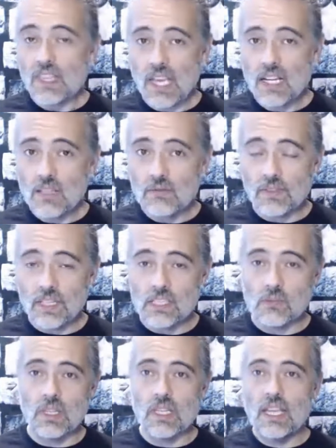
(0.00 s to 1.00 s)
Then I'm
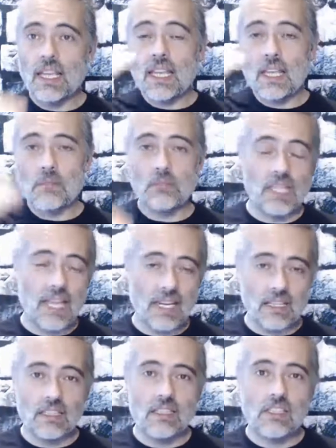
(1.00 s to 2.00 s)
faced with a
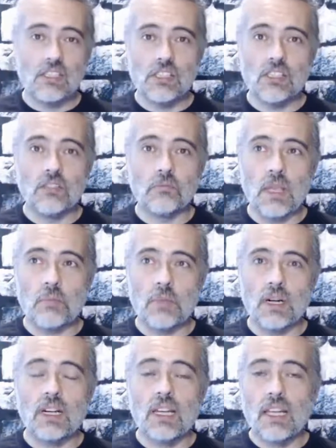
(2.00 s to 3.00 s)
blank sheet of
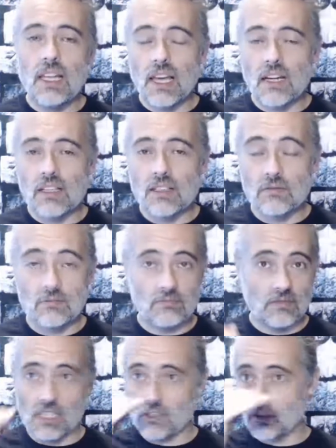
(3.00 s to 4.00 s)
paper, and
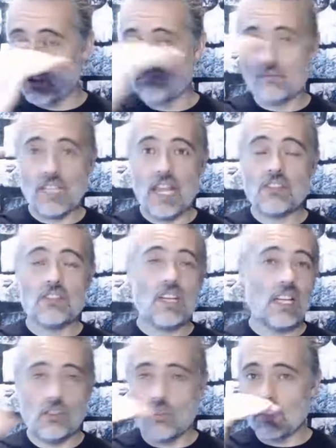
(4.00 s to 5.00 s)
it's got test
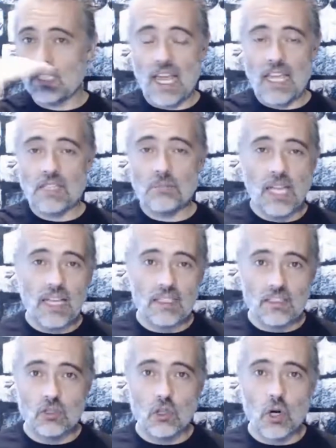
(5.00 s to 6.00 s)
strategy or test plan
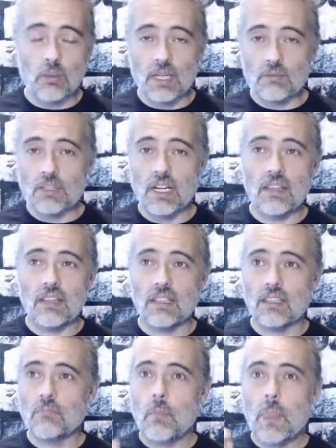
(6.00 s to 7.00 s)
at the top, and I'm trying to
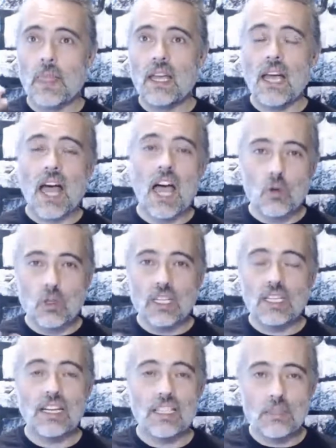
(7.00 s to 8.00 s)
think, how
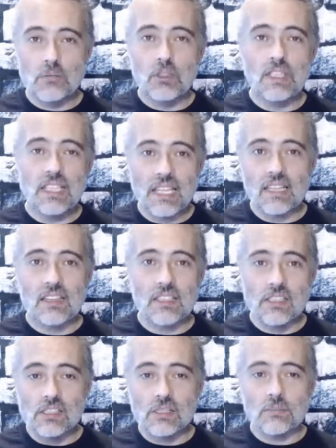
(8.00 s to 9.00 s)
can I communicate
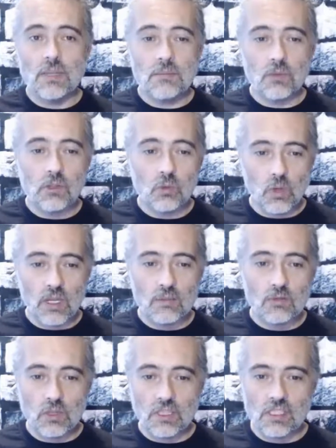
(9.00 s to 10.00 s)
this to people? So what
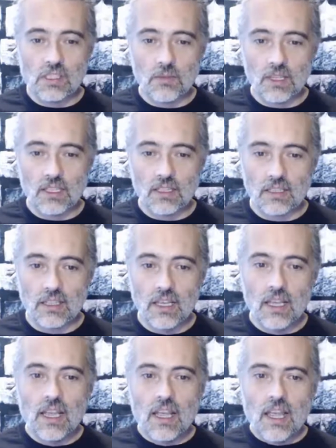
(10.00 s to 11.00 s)
I'm doing is I'm thinking,
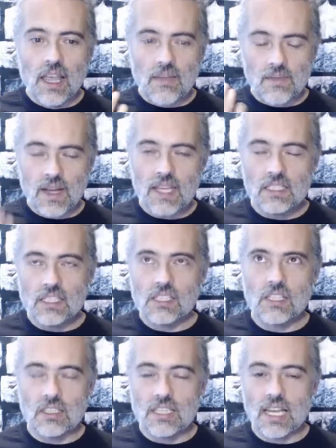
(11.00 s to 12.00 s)
if I had to
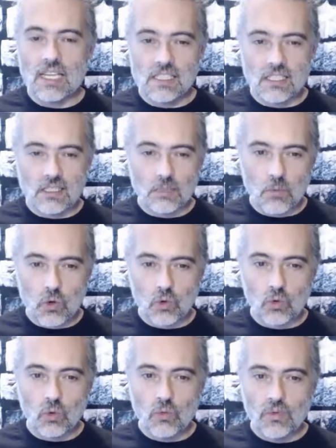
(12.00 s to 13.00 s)
start testing
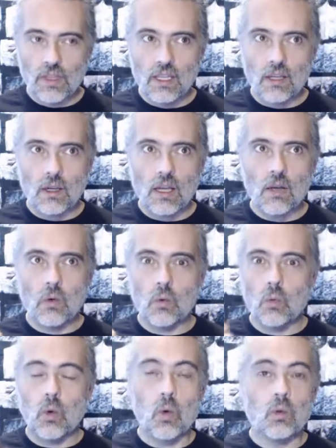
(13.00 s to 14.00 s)
tomorrow, uh,
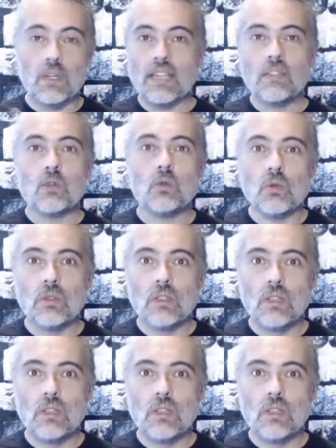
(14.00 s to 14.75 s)
what would I do?